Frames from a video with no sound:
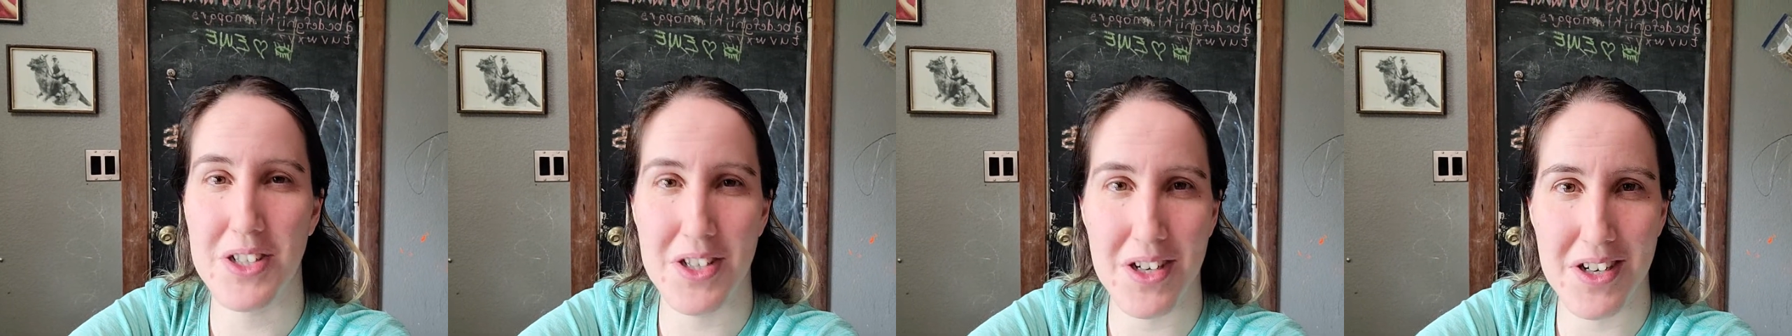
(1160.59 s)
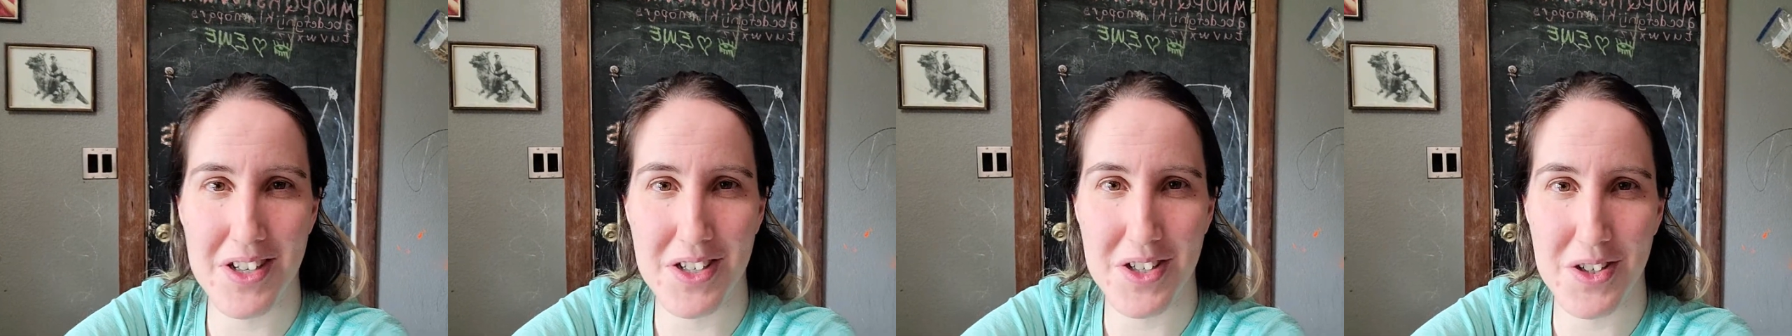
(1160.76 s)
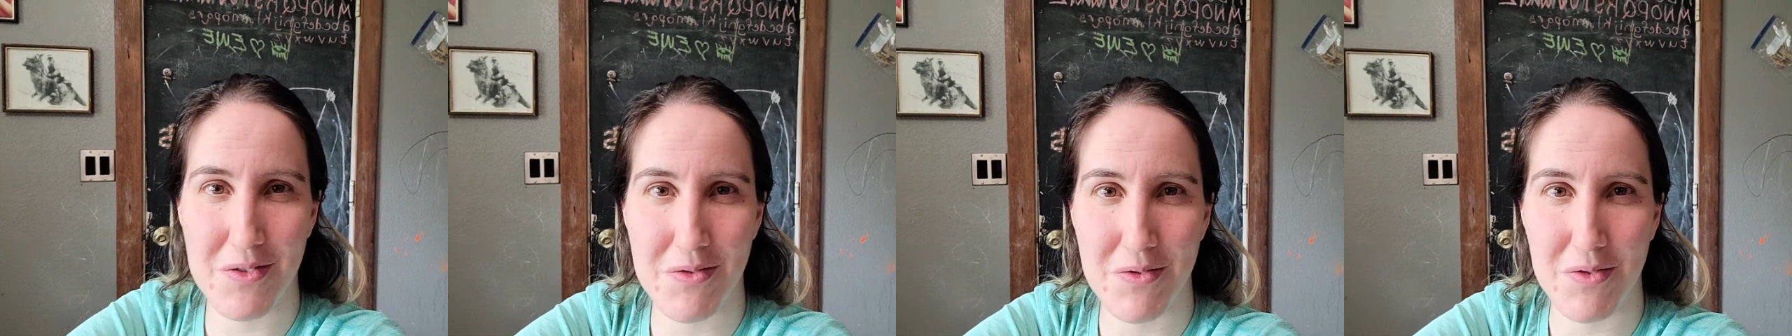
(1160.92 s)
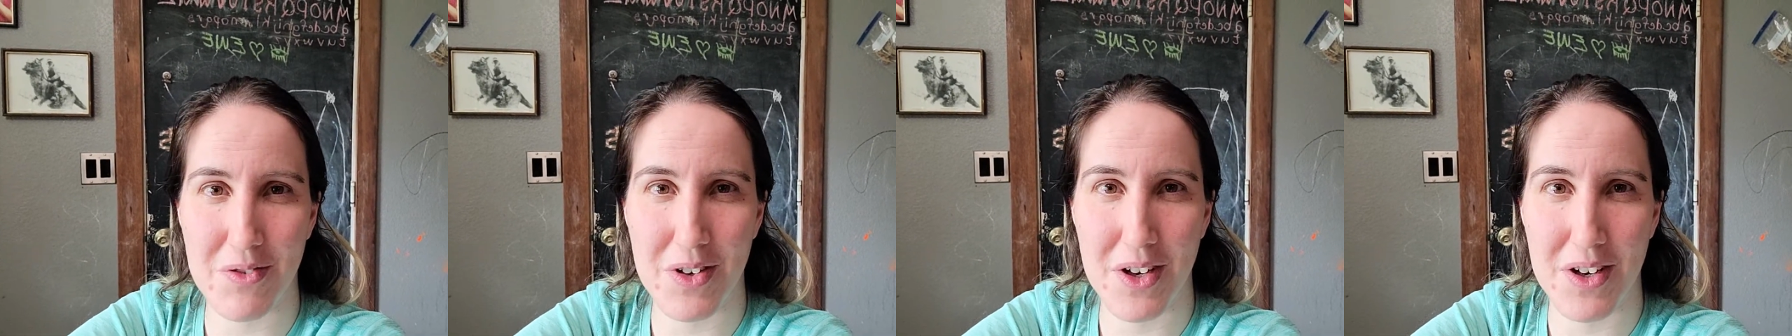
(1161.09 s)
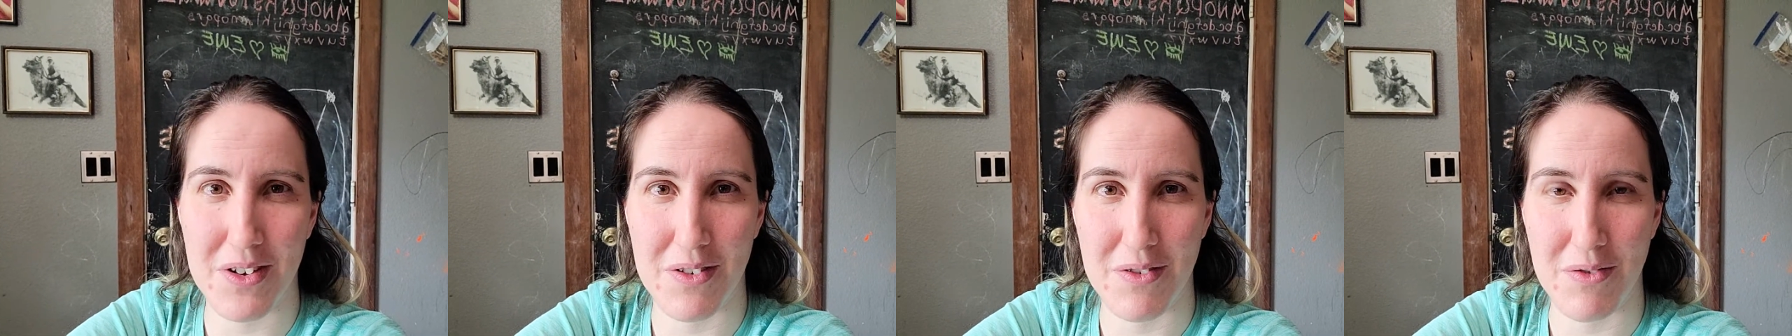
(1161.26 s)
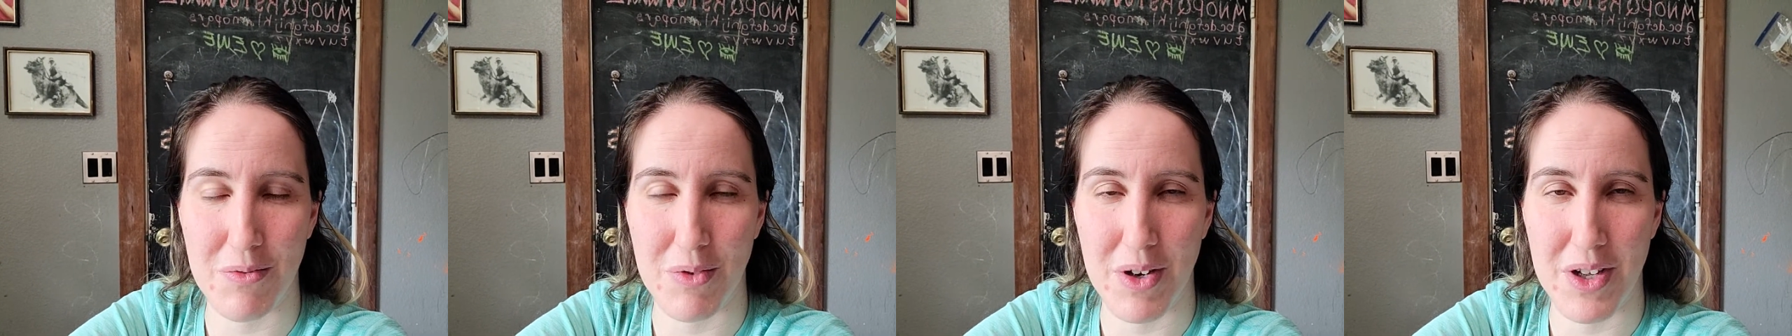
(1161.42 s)
charge
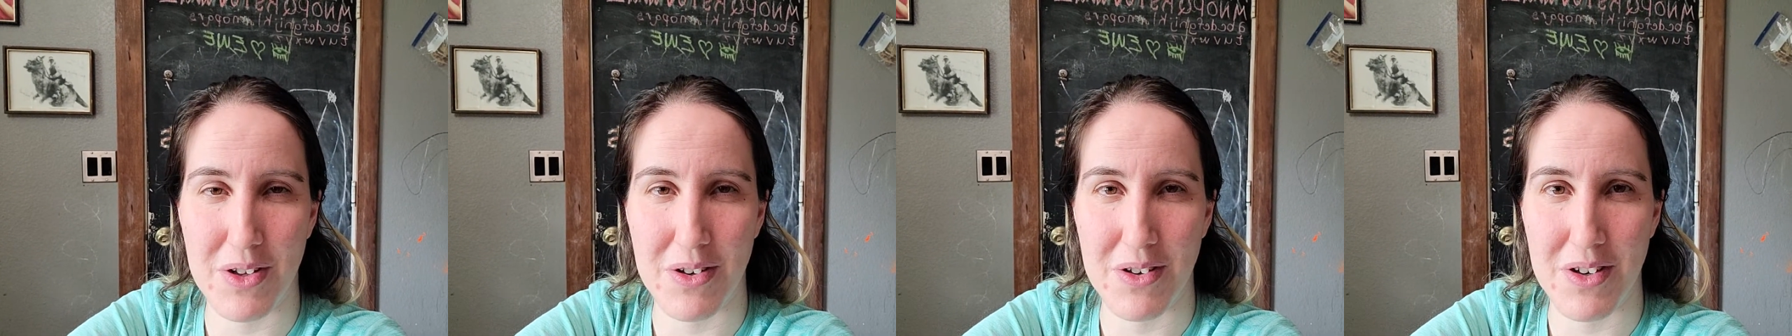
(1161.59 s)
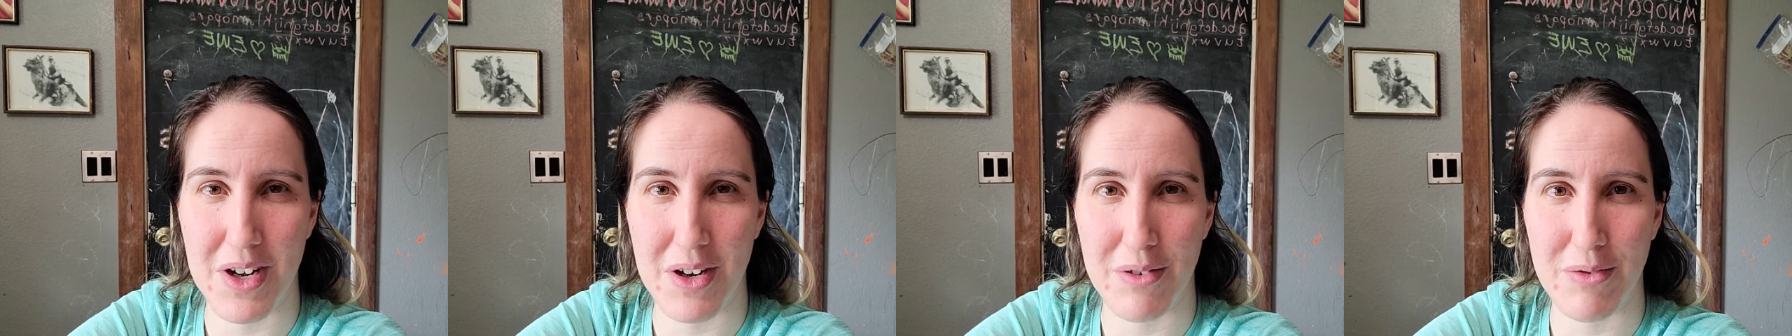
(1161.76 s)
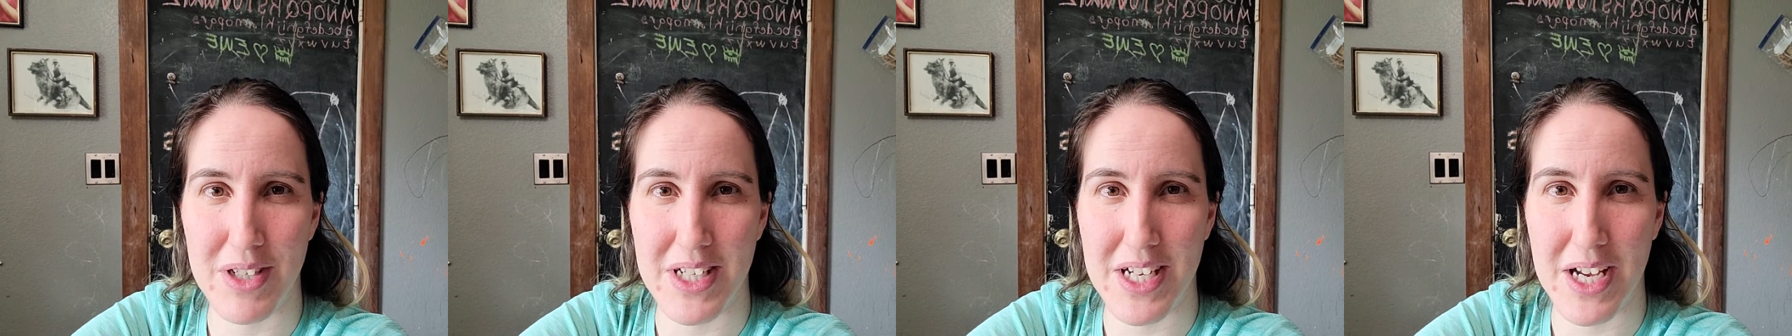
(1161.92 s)
of whether or not we